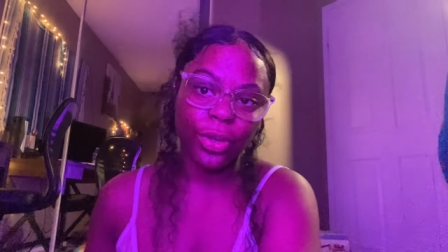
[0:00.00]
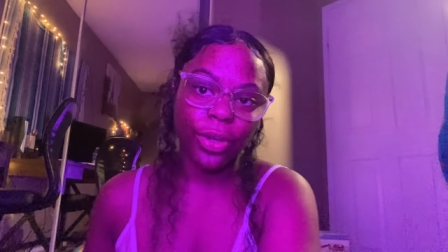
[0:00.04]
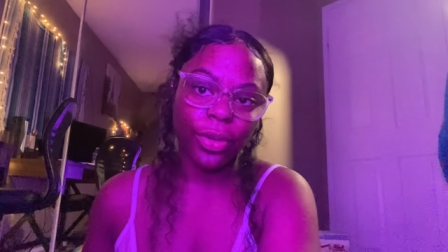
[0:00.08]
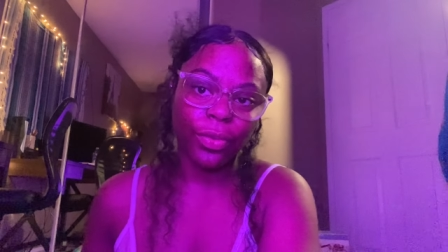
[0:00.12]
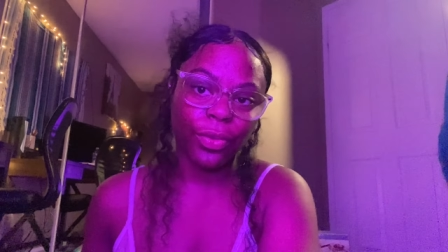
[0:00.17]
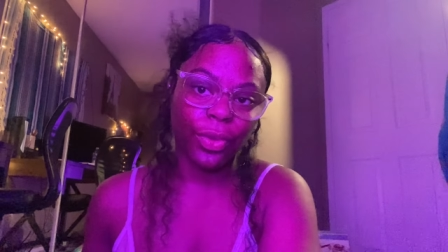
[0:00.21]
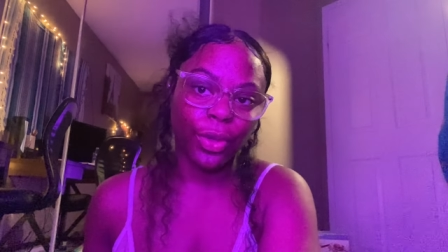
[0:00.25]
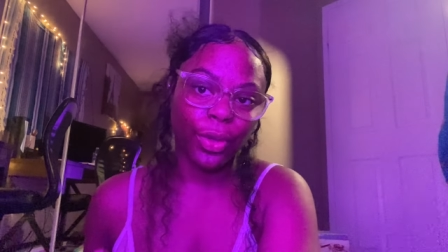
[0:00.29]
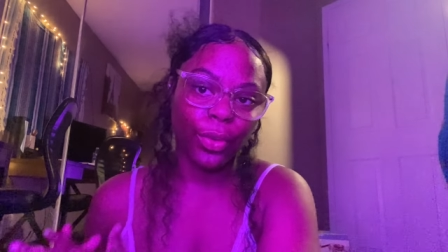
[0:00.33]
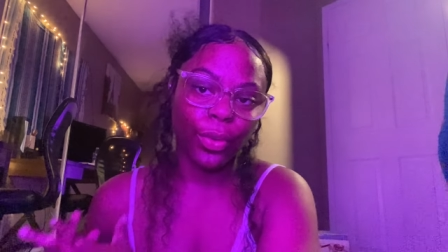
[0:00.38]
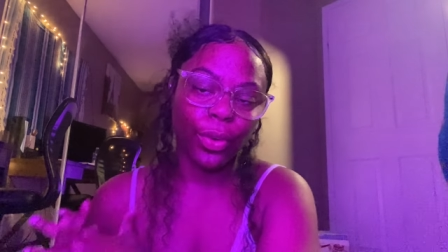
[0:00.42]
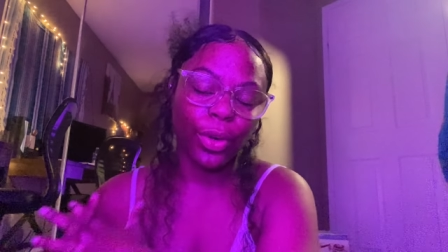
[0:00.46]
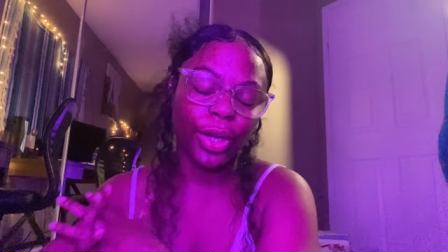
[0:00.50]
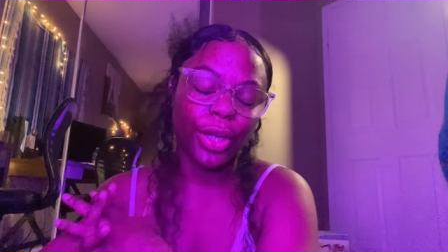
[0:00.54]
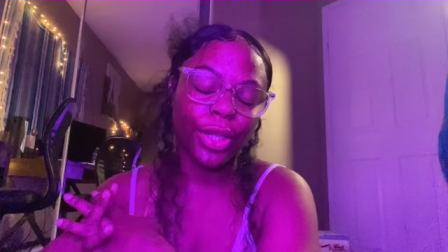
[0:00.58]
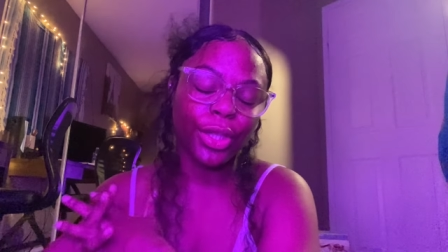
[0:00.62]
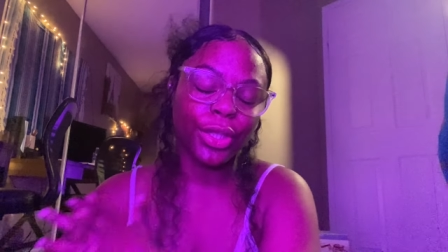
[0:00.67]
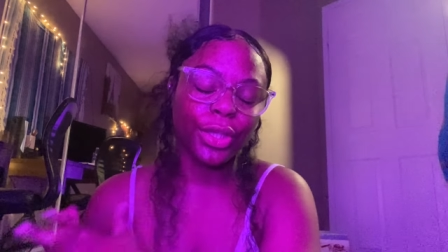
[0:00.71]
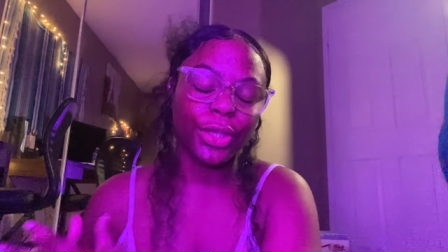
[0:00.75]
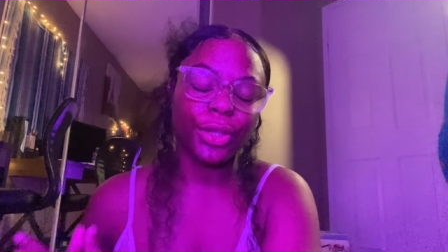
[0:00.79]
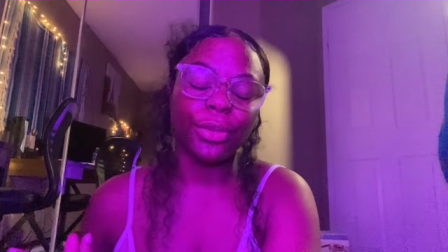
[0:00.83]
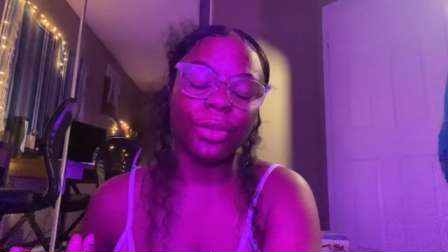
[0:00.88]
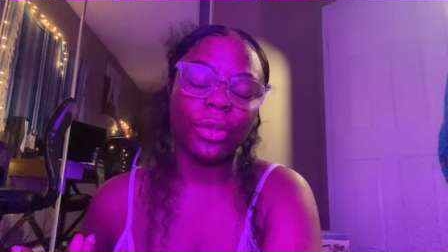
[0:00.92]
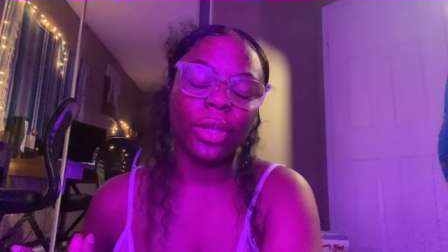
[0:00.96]
If you are
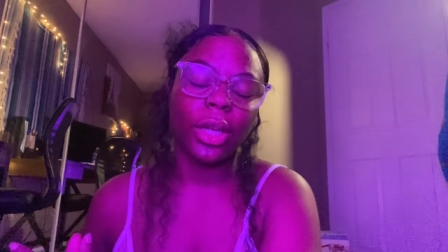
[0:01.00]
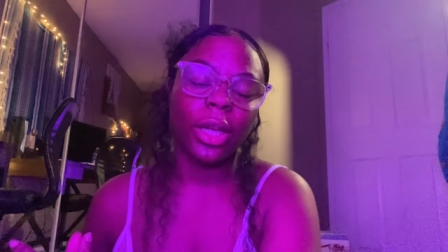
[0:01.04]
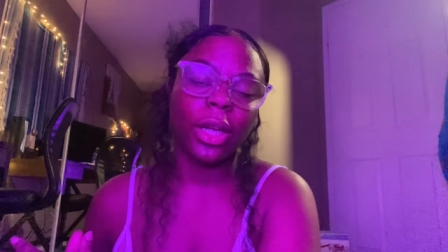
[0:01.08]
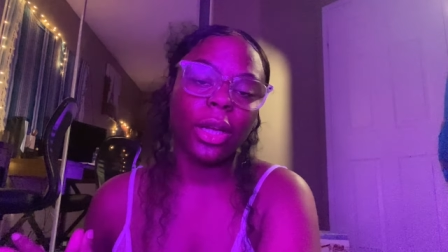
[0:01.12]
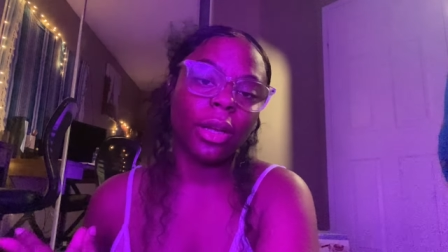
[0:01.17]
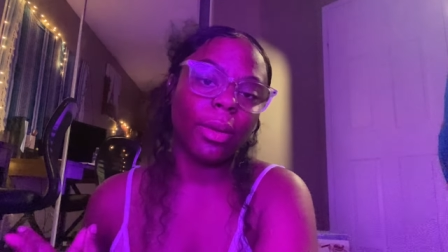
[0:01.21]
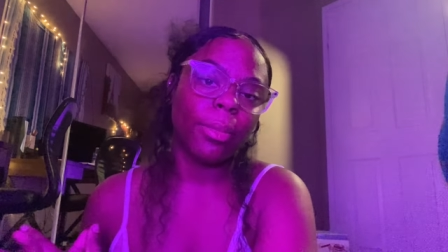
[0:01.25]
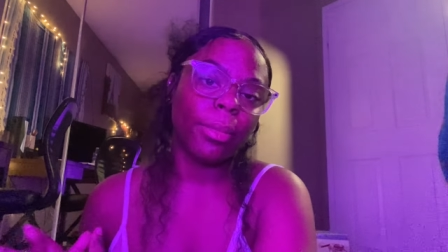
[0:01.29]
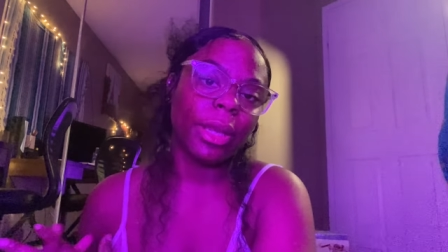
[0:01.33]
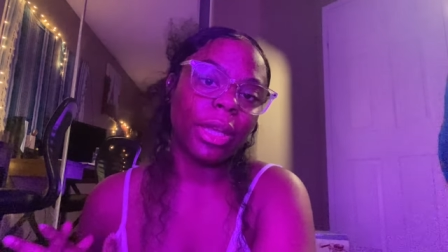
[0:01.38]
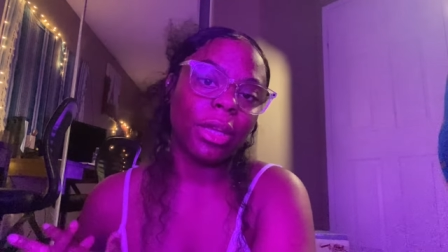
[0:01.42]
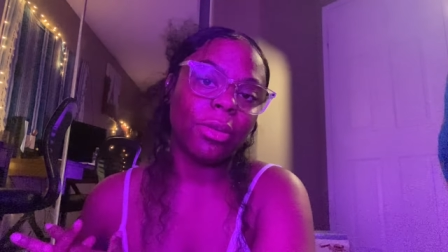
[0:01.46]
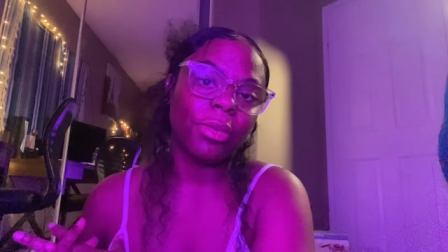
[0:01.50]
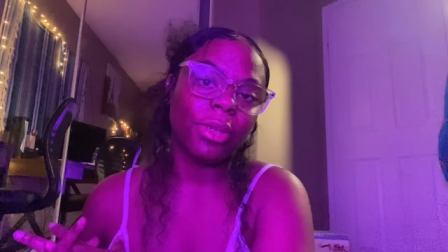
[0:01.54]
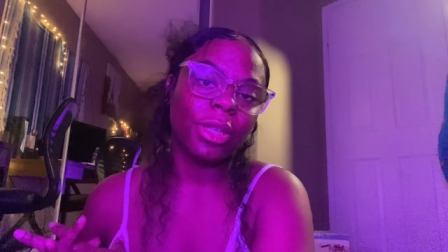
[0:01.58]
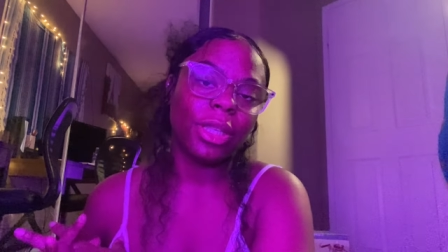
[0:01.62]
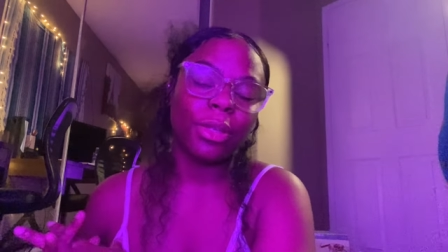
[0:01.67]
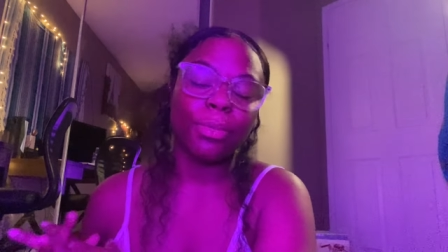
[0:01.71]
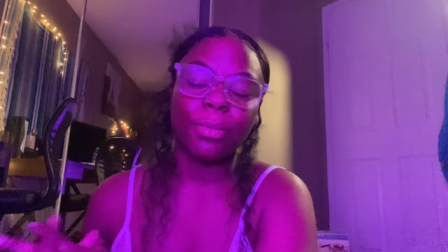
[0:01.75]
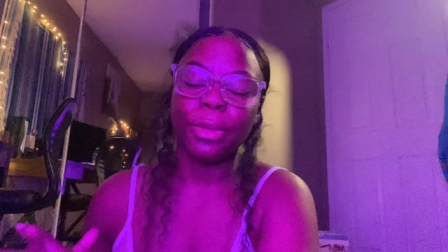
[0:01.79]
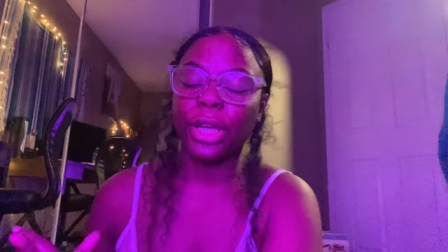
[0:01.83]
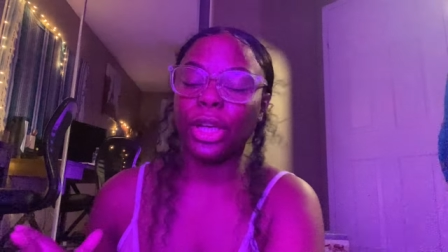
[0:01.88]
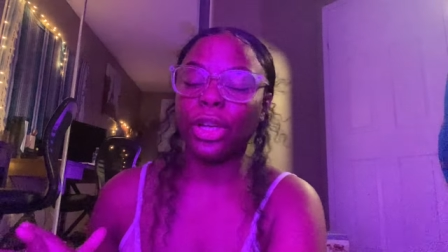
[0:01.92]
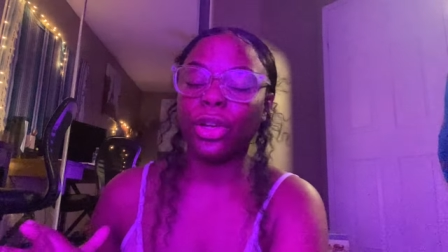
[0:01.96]
new here, my name
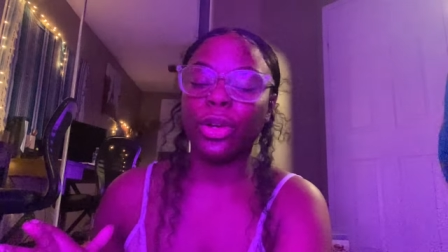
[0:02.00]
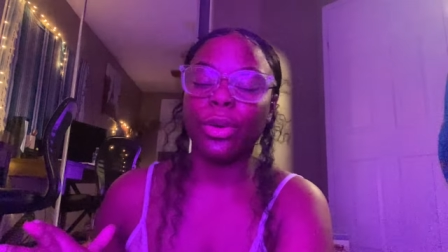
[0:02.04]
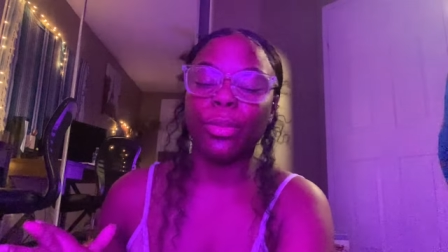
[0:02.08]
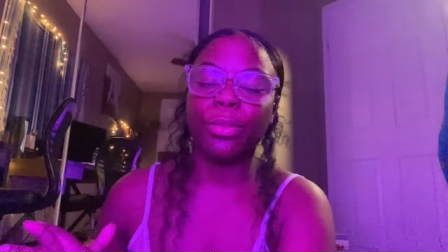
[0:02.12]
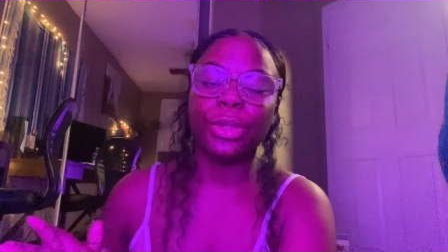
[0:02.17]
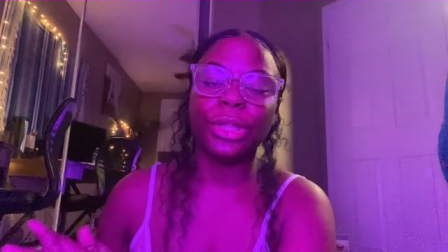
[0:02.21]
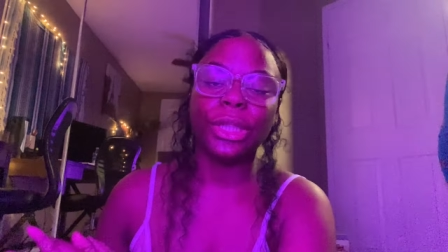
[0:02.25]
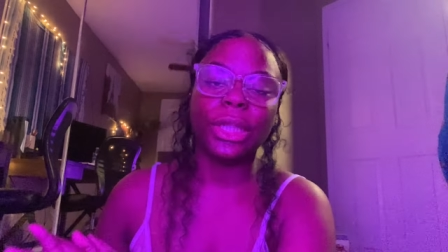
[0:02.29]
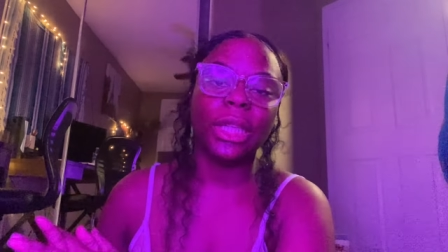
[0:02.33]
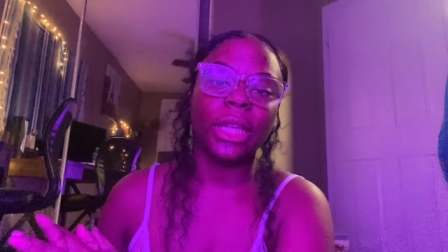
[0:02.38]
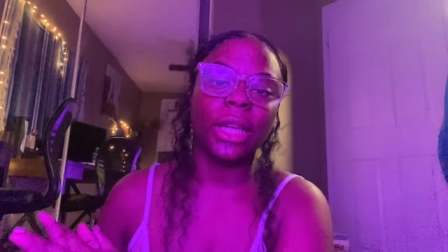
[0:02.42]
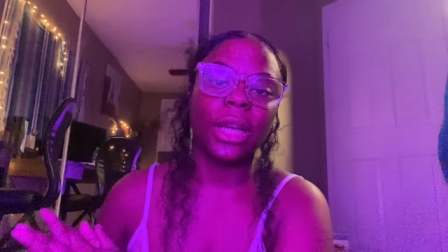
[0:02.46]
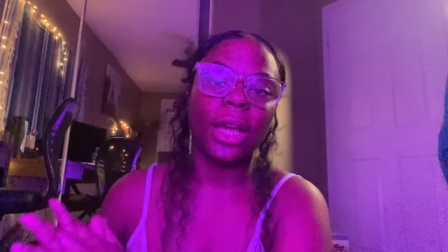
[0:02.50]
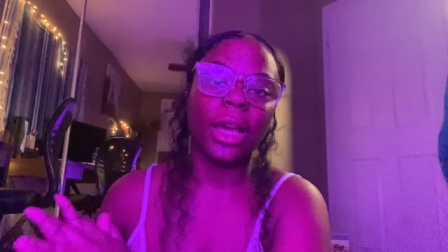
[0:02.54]
is Miracle Monique.